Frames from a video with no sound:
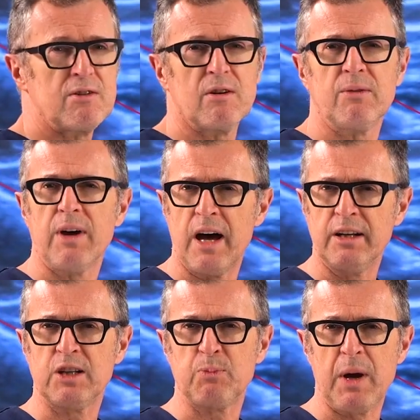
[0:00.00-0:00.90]
nerve
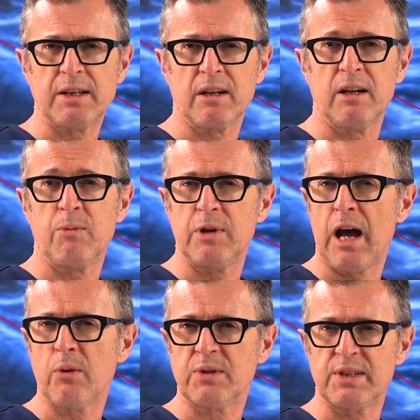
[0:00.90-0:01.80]
unexpectedly
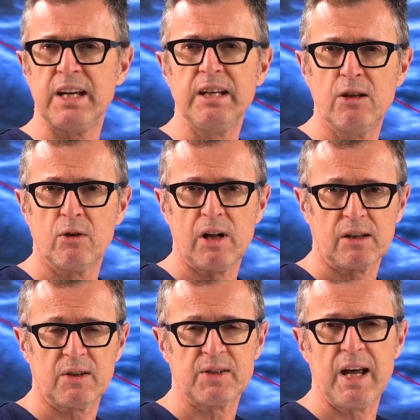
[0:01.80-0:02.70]
without seeing an
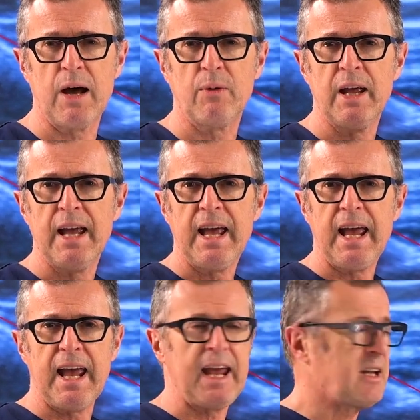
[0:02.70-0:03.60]
ultrasound.
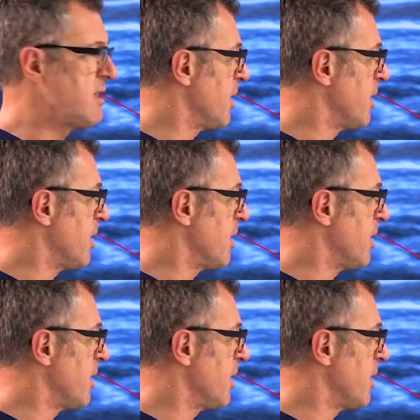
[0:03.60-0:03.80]
And the